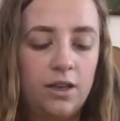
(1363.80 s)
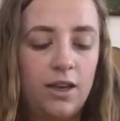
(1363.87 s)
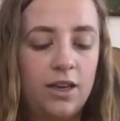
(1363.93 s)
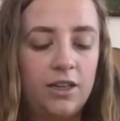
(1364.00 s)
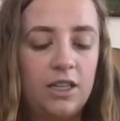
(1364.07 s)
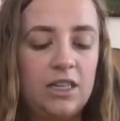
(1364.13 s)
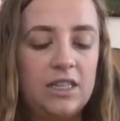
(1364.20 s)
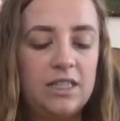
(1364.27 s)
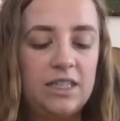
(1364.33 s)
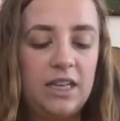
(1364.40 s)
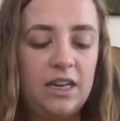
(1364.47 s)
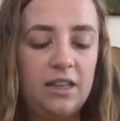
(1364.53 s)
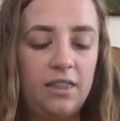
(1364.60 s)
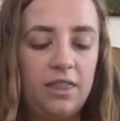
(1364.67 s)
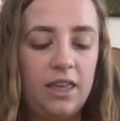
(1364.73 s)
I couldn't see
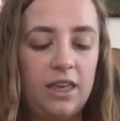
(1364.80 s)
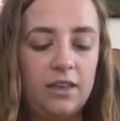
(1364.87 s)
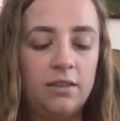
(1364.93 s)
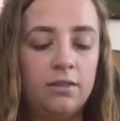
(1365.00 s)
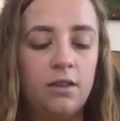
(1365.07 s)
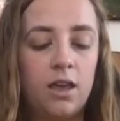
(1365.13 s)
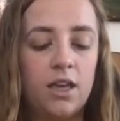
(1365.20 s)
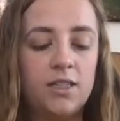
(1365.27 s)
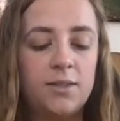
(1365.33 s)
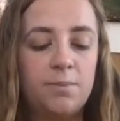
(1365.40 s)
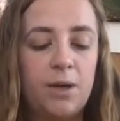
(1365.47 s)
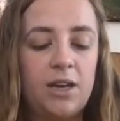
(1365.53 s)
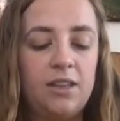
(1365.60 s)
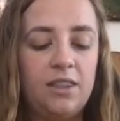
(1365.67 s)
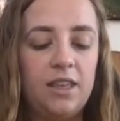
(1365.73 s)
anything. I
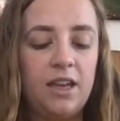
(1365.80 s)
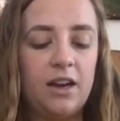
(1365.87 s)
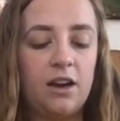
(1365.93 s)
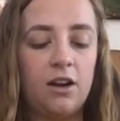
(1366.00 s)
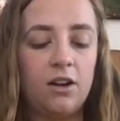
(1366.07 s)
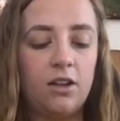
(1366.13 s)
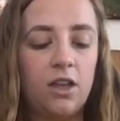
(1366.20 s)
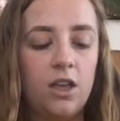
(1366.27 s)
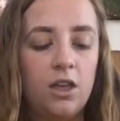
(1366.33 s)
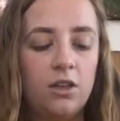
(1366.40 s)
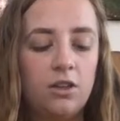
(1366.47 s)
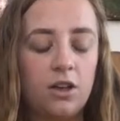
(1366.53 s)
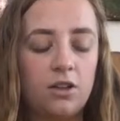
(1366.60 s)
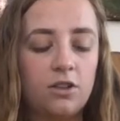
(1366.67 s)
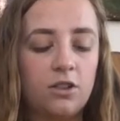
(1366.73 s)
spun in the air,
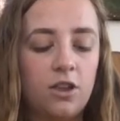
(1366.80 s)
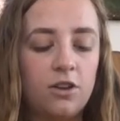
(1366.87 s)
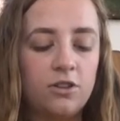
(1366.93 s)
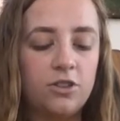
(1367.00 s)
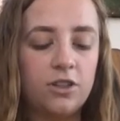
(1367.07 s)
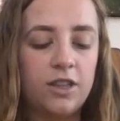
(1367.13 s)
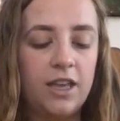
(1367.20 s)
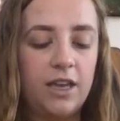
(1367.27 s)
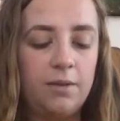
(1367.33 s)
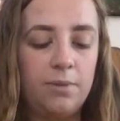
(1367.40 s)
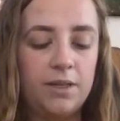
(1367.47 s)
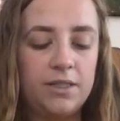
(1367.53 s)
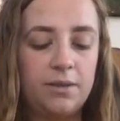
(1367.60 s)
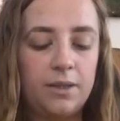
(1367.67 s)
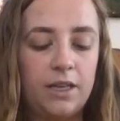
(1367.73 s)
got clonked on the head by
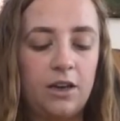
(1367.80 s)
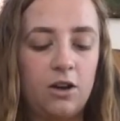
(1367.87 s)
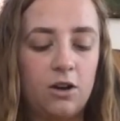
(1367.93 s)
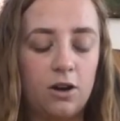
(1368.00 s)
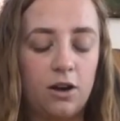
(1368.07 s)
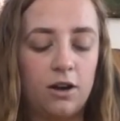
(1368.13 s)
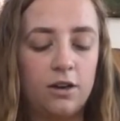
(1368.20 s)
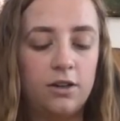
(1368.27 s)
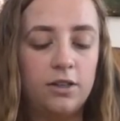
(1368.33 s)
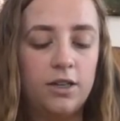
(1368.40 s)
something hard,